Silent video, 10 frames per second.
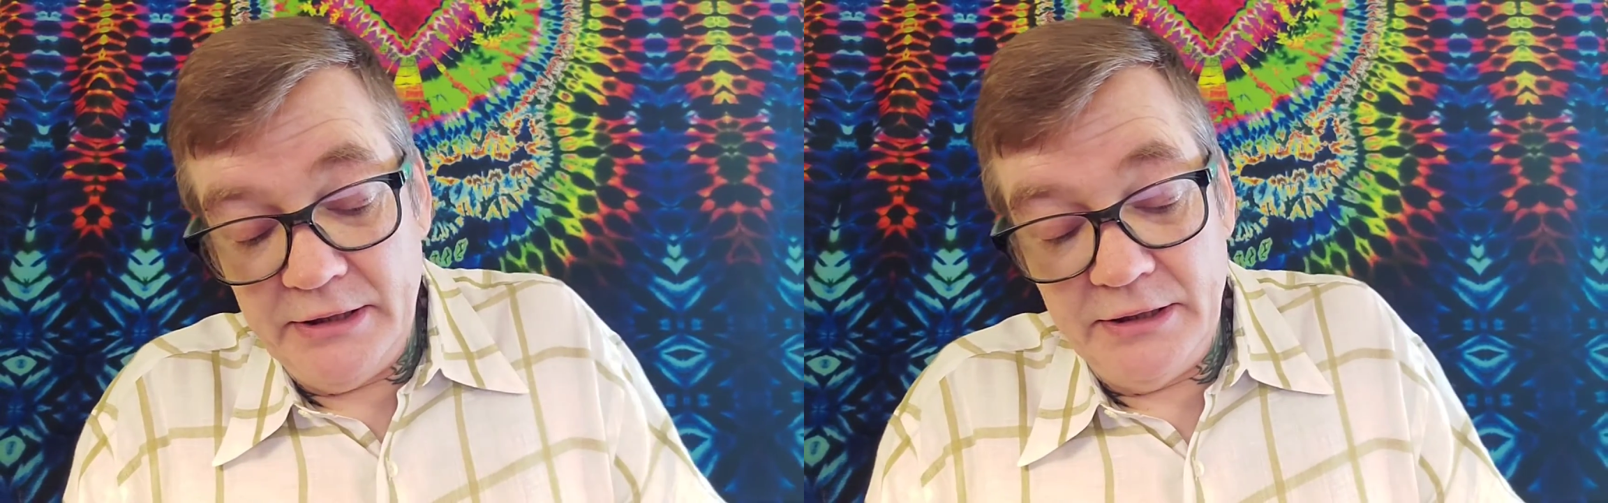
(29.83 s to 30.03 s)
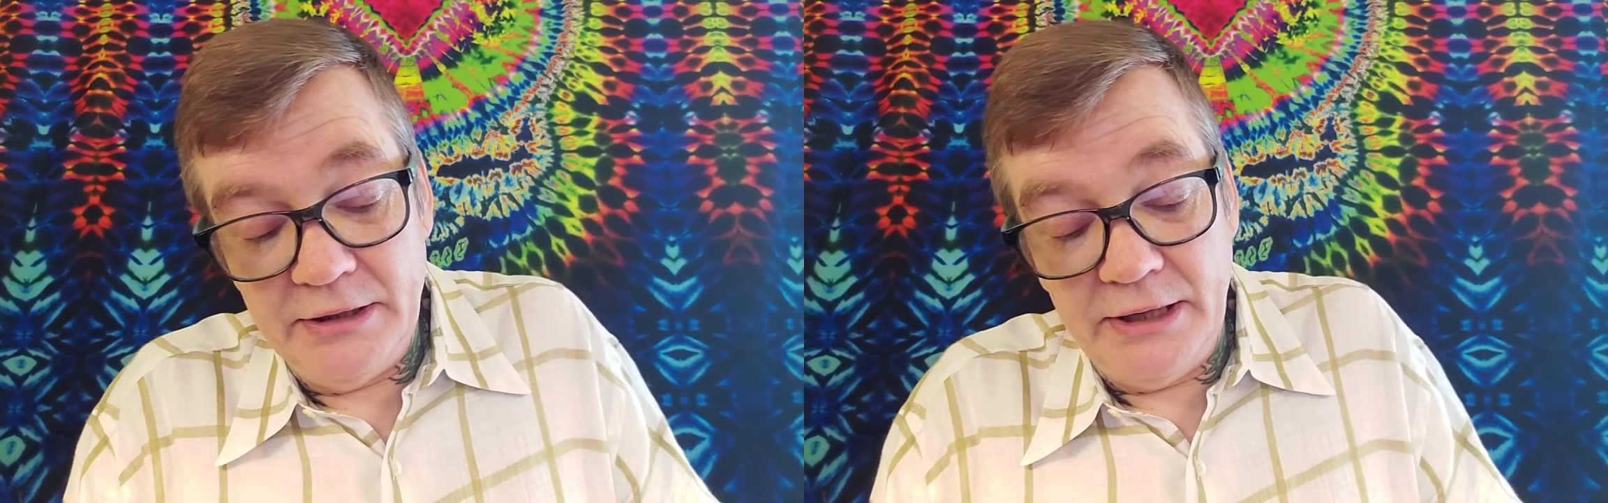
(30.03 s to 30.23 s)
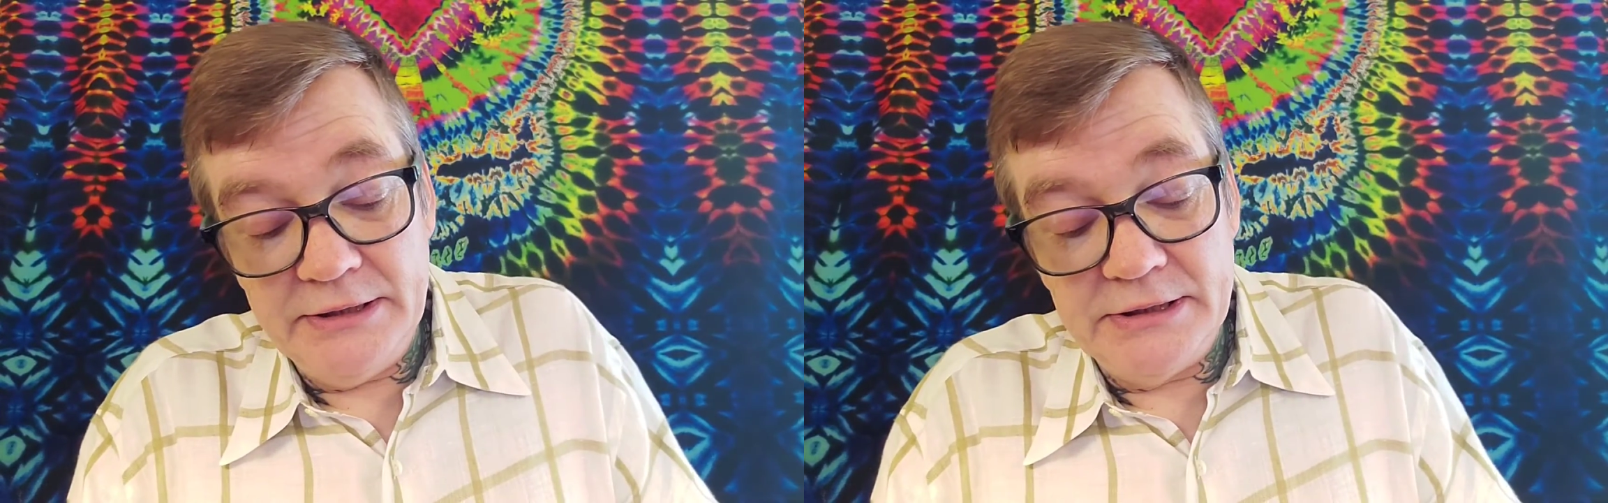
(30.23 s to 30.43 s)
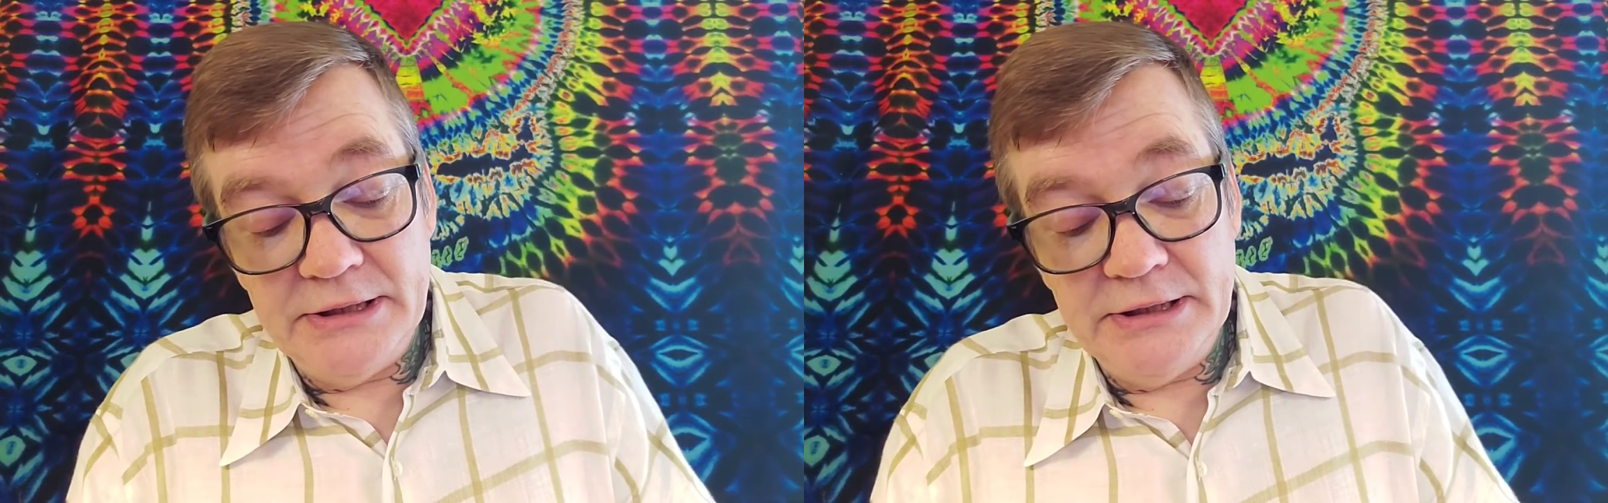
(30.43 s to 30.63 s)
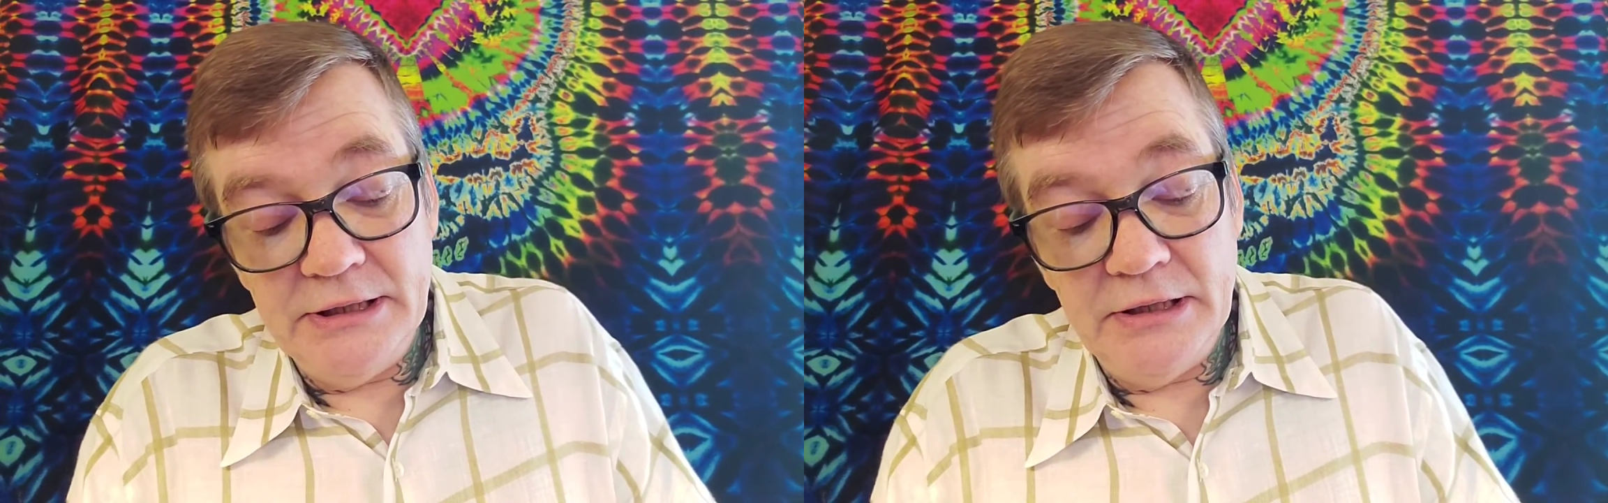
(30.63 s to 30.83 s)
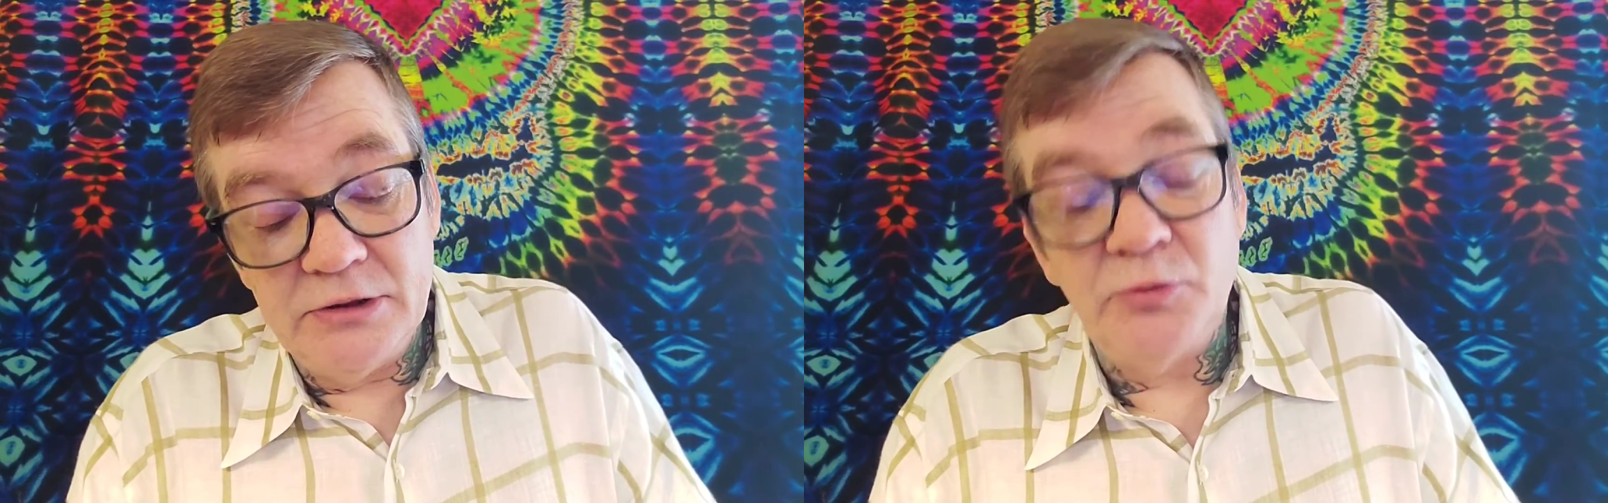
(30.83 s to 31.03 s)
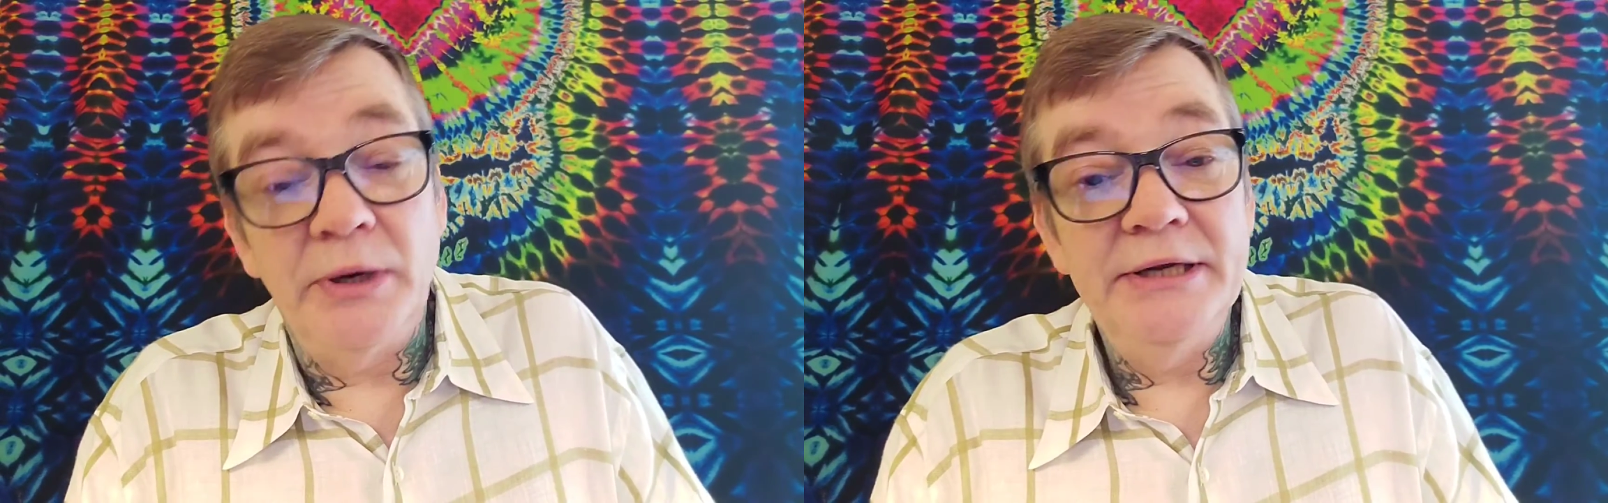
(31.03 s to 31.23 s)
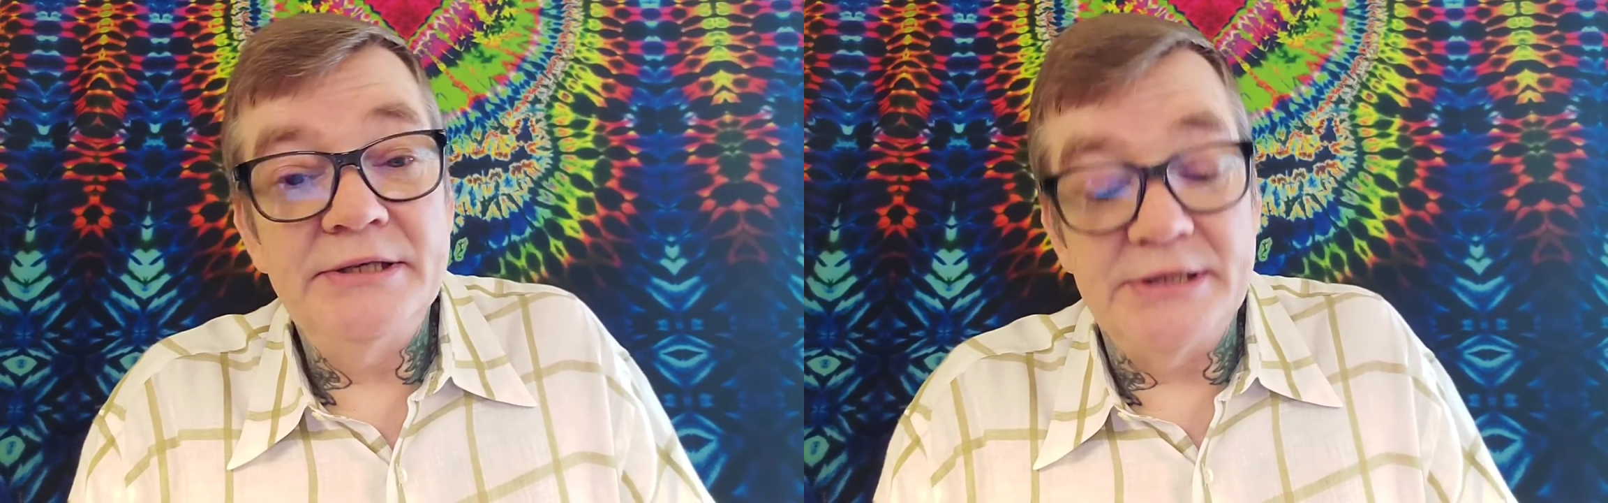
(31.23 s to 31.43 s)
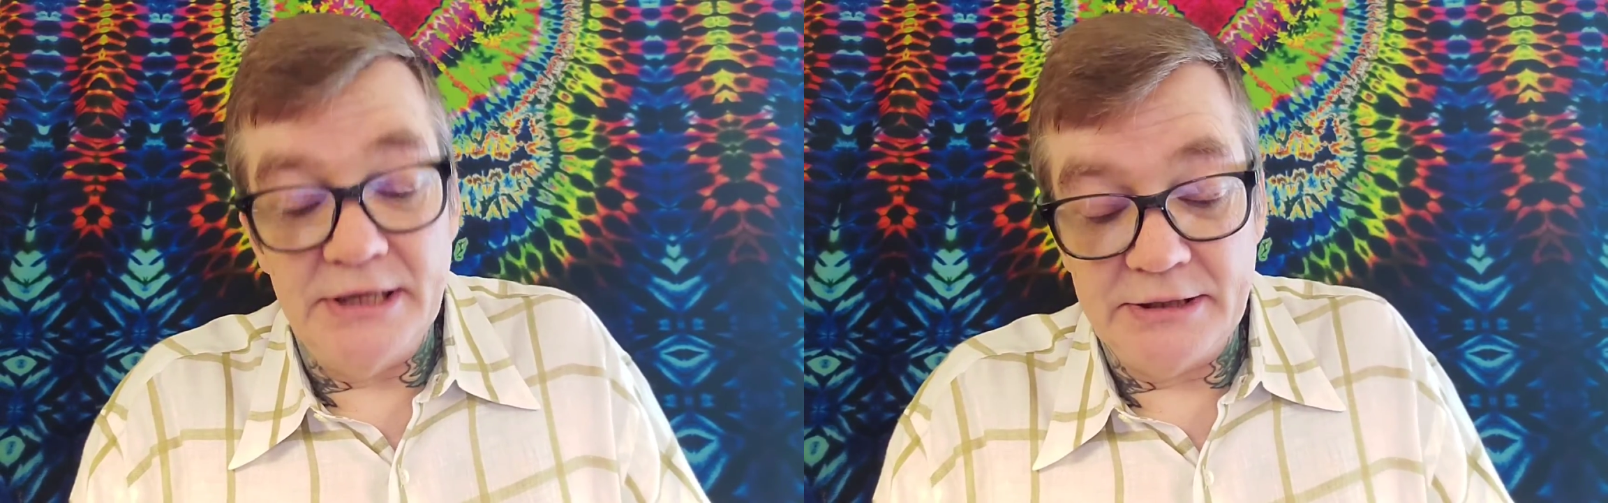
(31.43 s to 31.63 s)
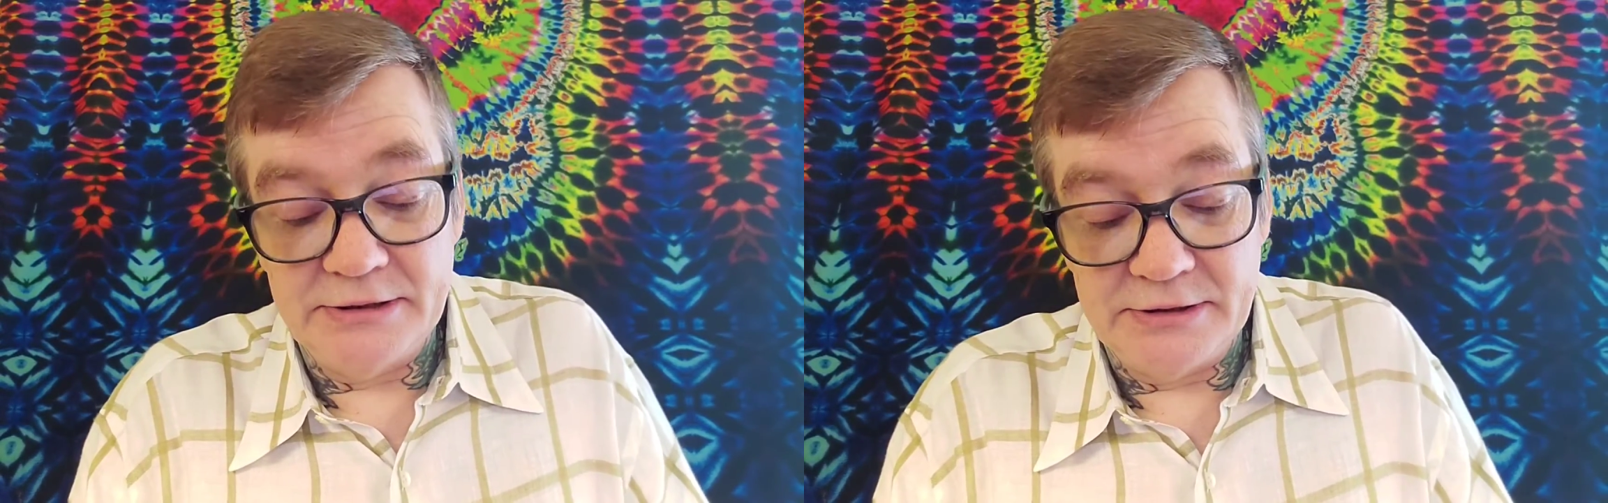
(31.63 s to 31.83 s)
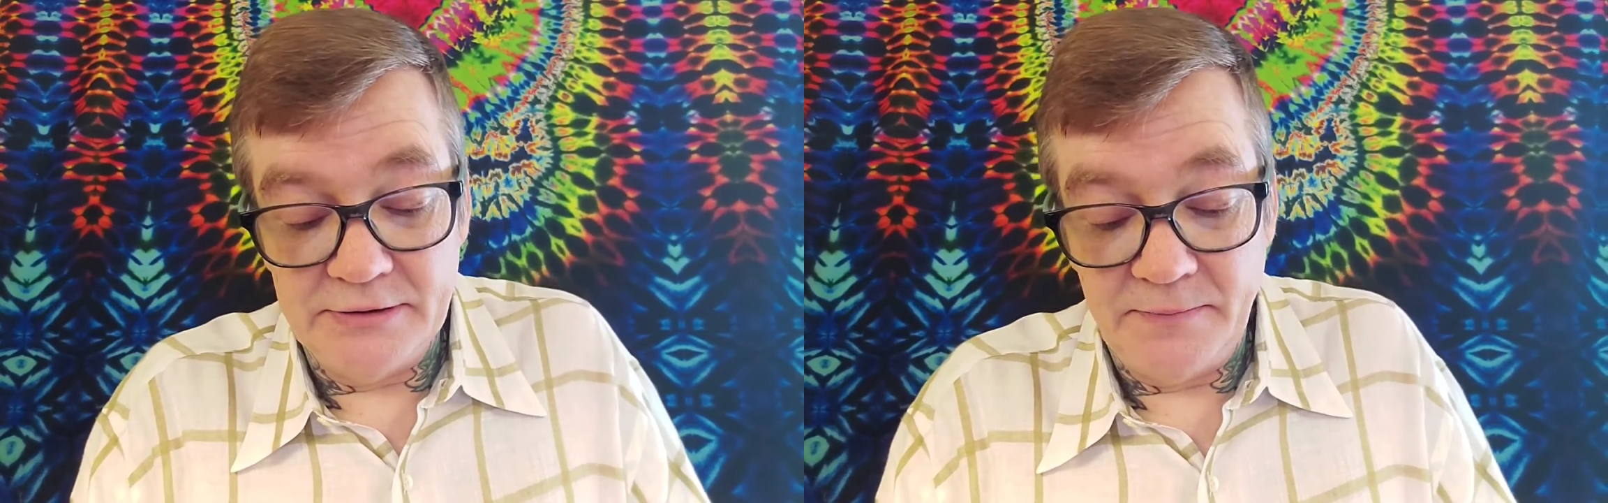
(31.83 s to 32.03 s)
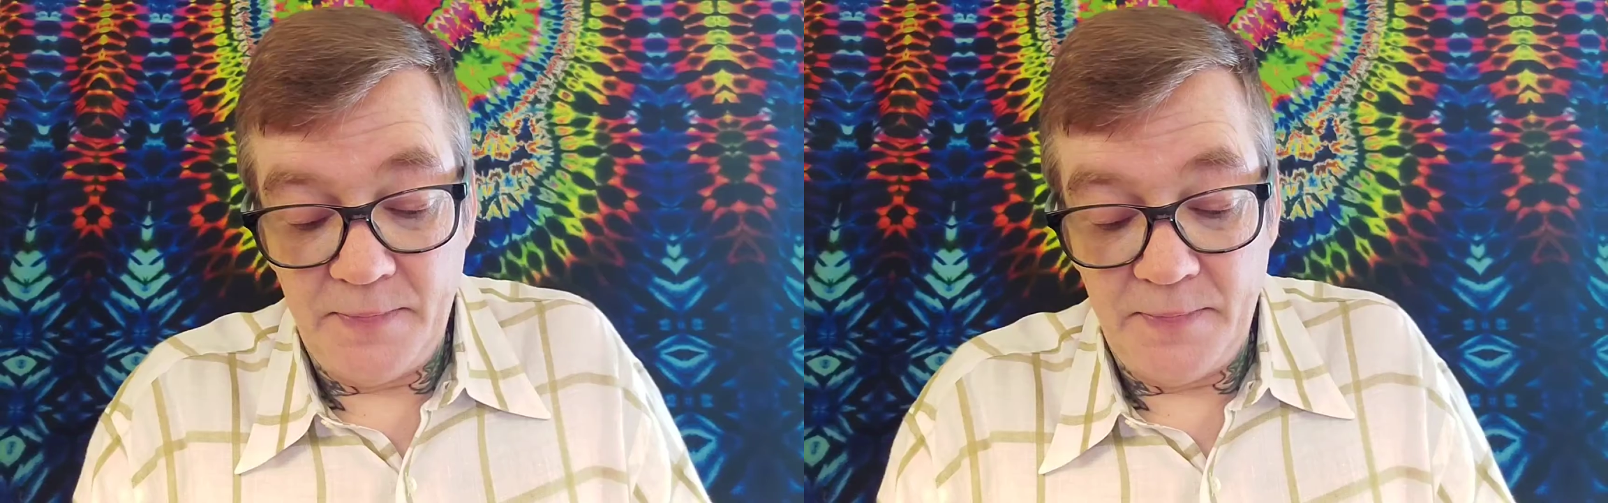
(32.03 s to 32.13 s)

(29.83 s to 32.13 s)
1926,